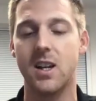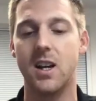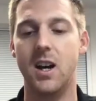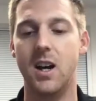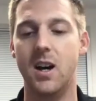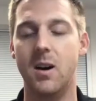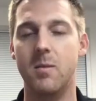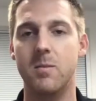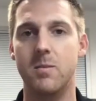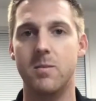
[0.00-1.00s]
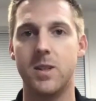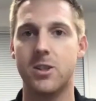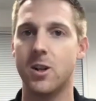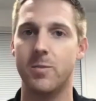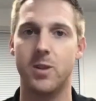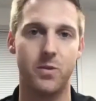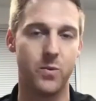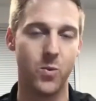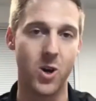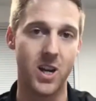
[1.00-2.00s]
um, in terms of
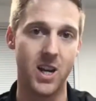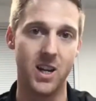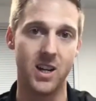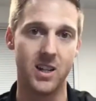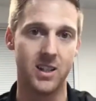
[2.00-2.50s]
working